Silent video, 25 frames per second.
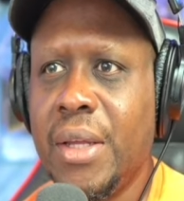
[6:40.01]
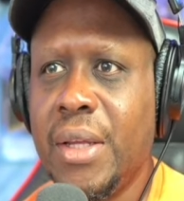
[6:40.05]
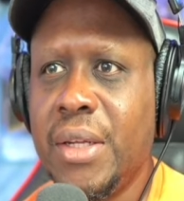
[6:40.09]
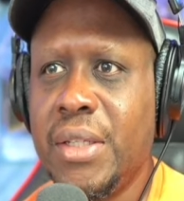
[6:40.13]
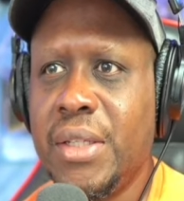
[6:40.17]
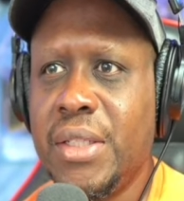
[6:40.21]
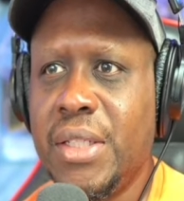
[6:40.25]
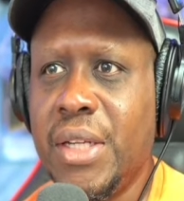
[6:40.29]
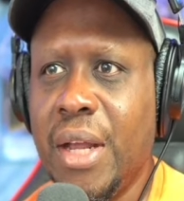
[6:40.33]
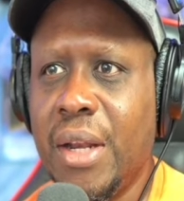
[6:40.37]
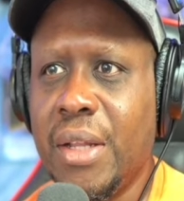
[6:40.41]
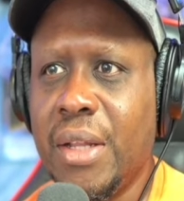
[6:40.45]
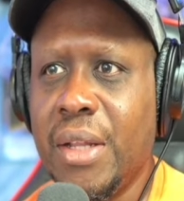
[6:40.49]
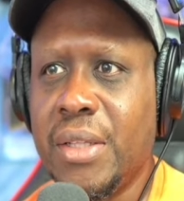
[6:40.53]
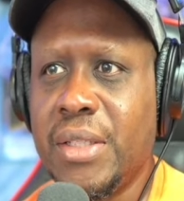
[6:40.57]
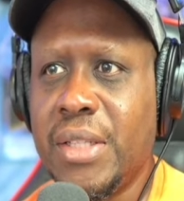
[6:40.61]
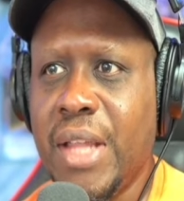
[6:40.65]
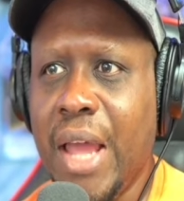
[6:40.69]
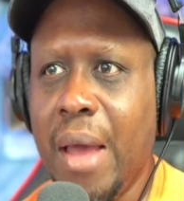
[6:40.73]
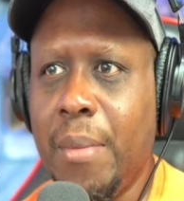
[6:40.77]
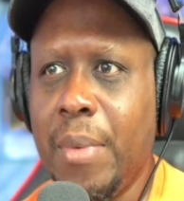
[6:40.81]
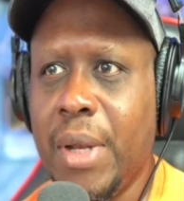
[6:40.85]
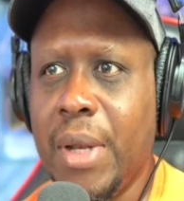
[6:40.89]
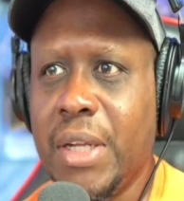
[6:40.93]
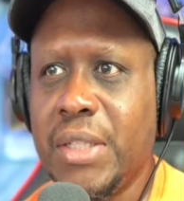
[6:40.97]
shall
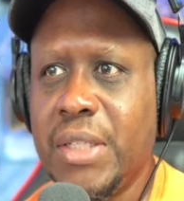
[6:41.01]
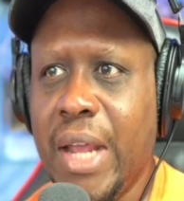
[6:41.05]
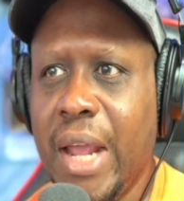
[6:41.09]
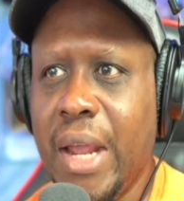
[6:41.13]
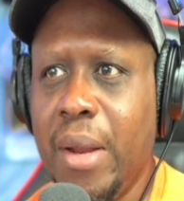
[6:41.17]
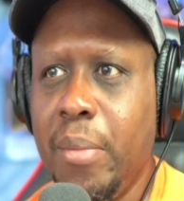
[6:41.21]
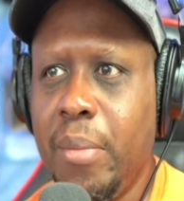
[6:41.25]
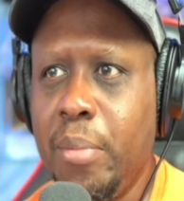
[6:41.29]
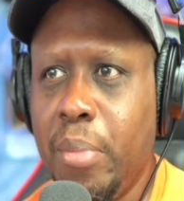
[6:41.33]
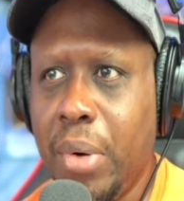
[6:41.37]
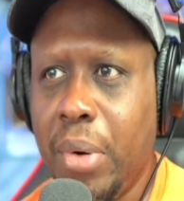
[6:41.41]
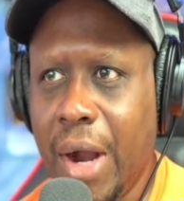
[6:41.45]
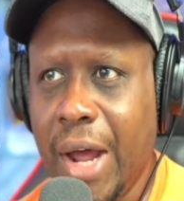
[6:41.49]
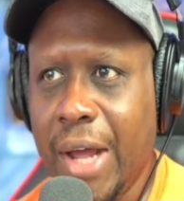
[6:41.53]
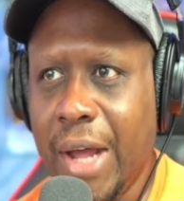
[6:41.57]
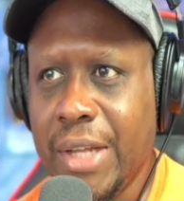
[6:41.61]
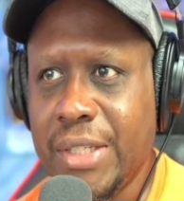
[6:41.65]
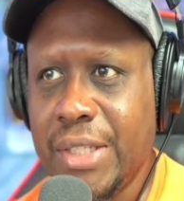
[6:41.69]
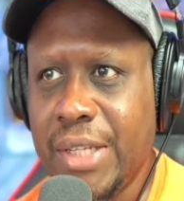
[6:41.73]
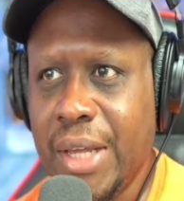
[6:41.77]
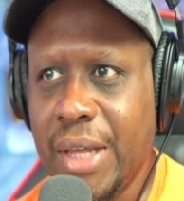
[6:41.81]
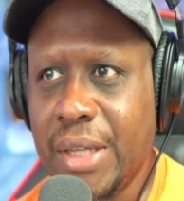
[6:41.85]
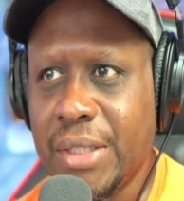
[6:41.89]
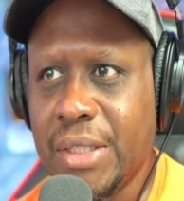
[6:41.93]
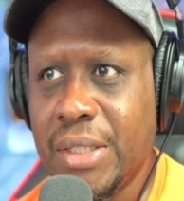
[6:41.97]
establish a
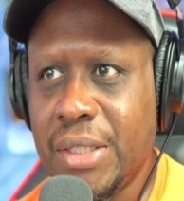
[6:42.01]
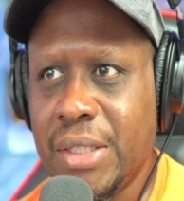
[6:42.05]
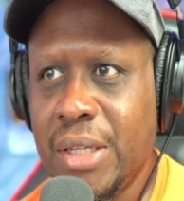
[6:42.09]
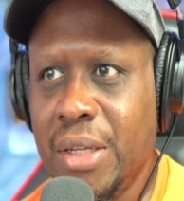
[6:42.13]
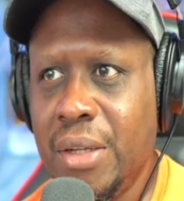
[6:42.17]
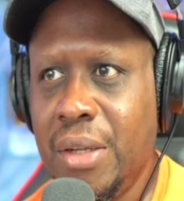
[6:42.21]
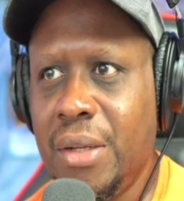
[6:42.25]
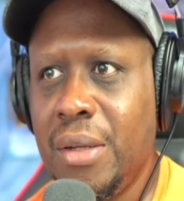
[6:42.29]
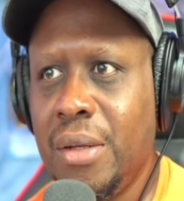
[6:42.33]
process